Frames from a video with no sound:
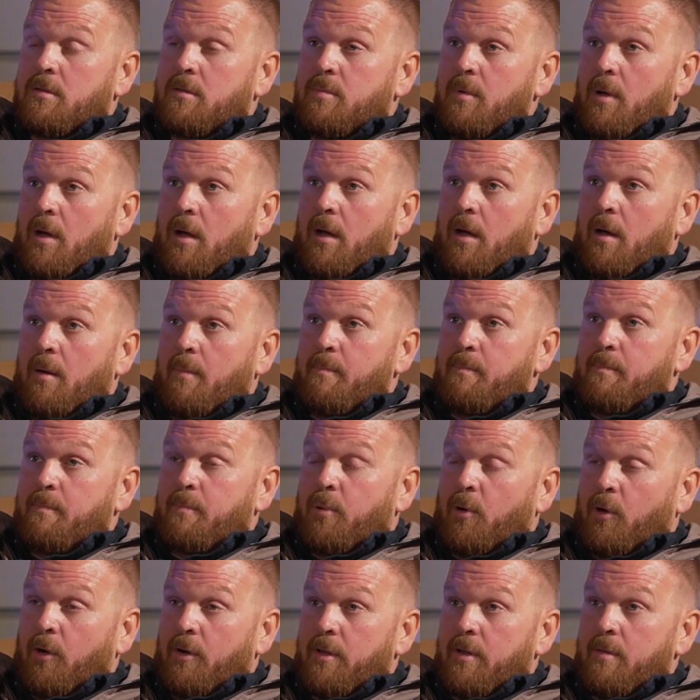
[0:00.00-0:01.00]

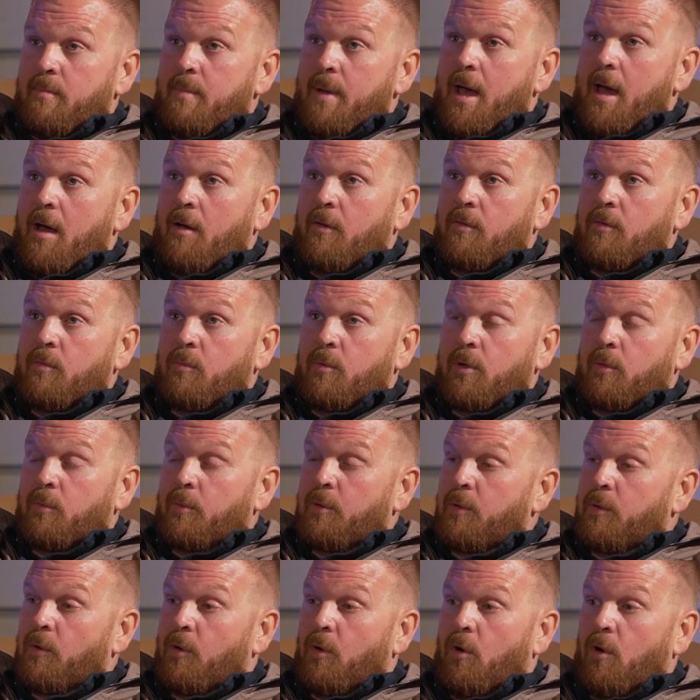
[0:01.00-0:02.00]
part of the mountain where
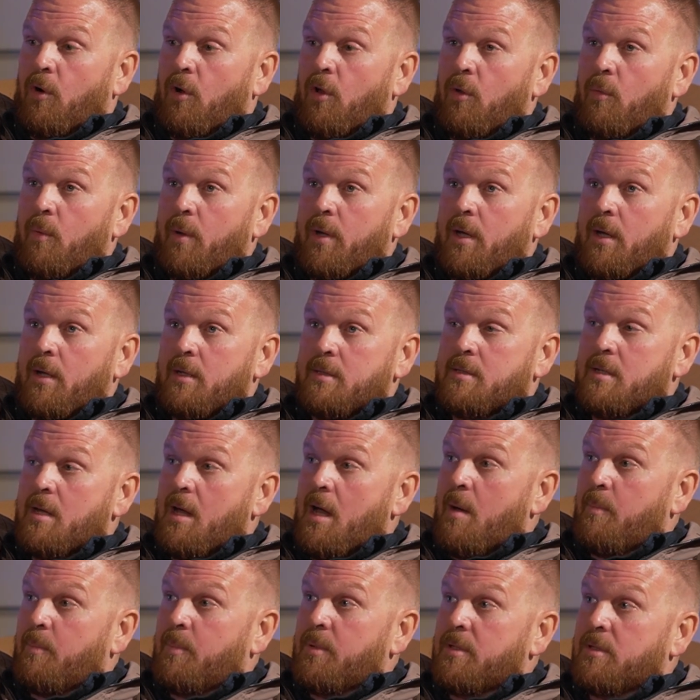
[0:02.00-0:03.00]
we were all the way on
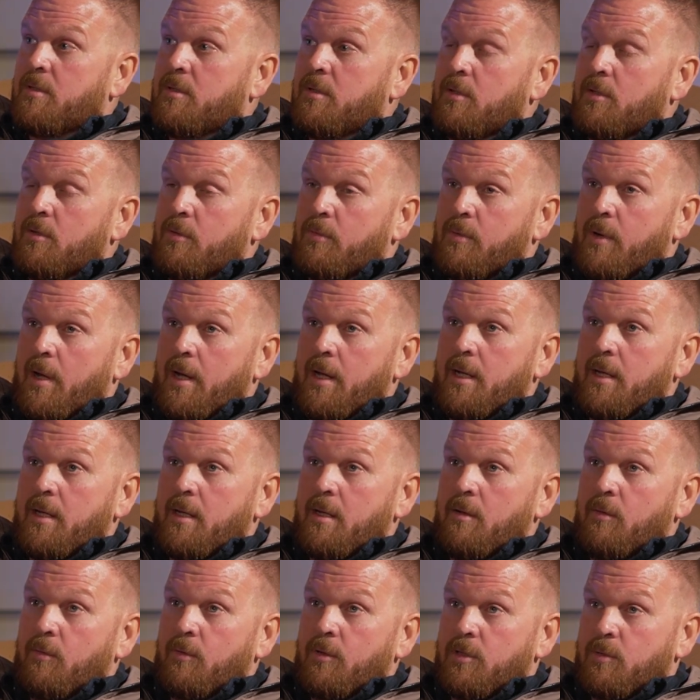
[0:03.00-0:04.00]
top, and to the right
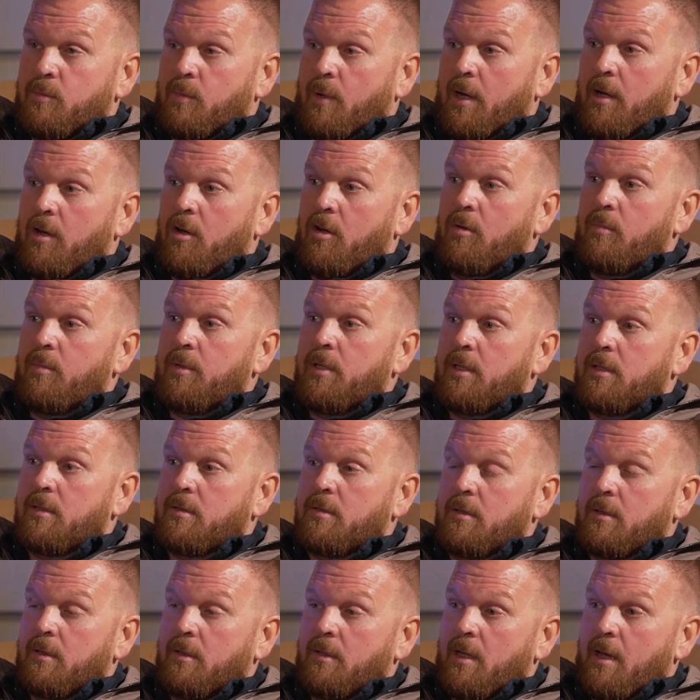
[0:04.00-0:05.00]
was Wyoming,
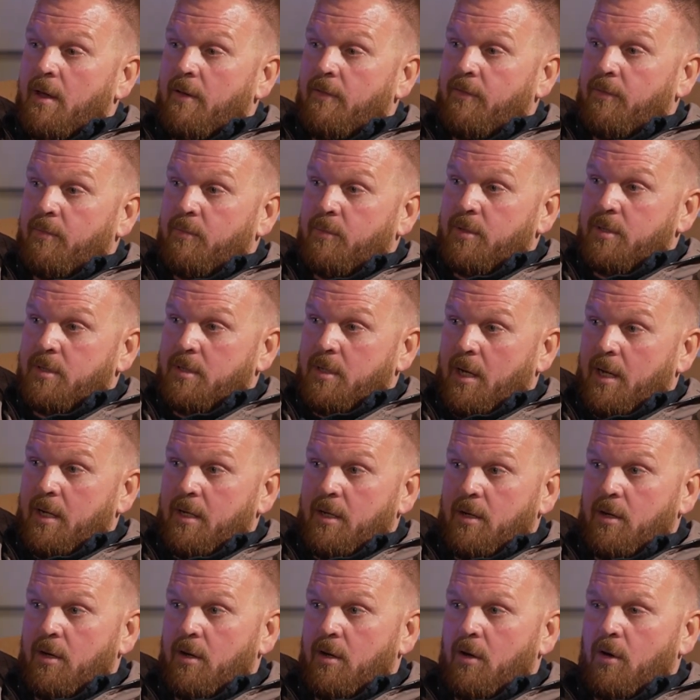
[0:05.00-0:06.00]
to the left was
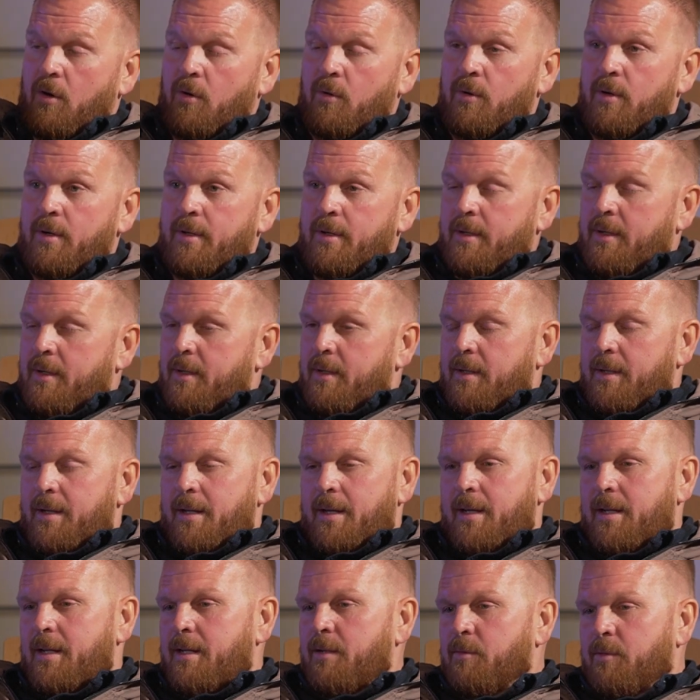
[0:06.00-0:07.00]
Idaho,
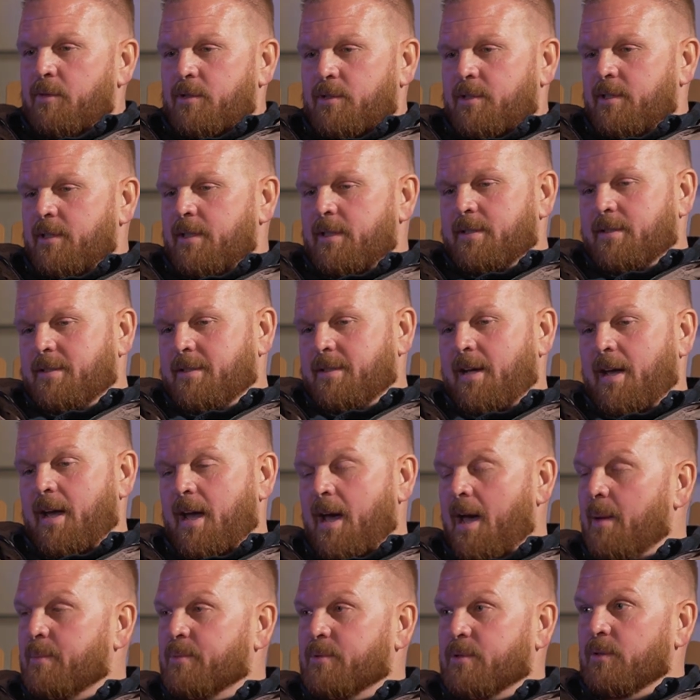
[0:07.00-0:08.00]
and it was just
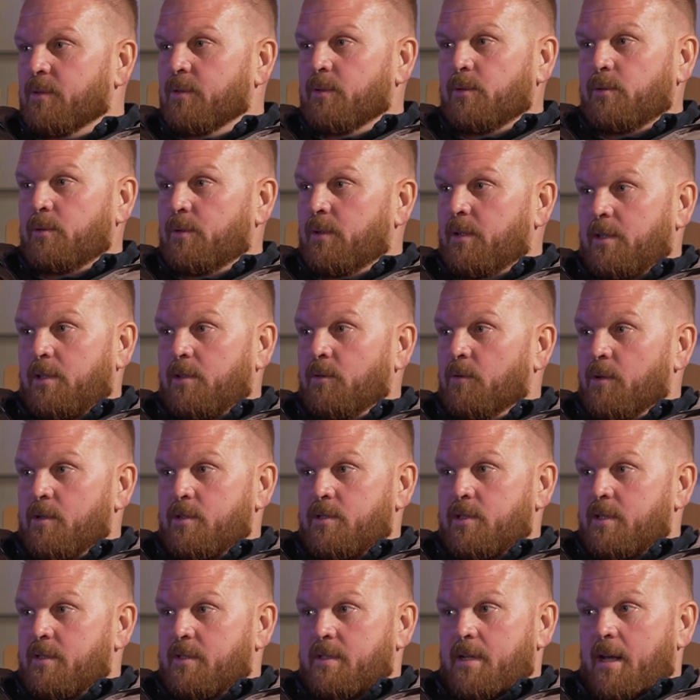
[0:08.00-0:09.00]
absolutely
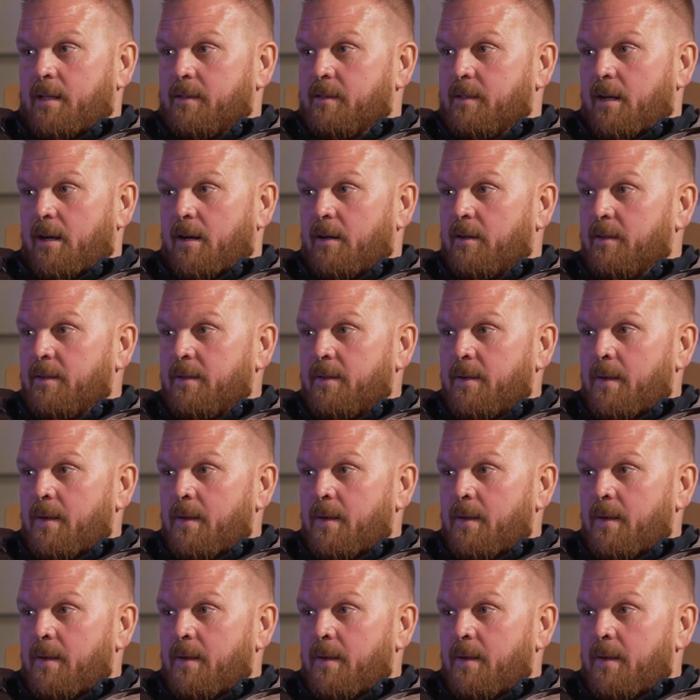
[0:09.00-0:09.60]
gorgeous out there.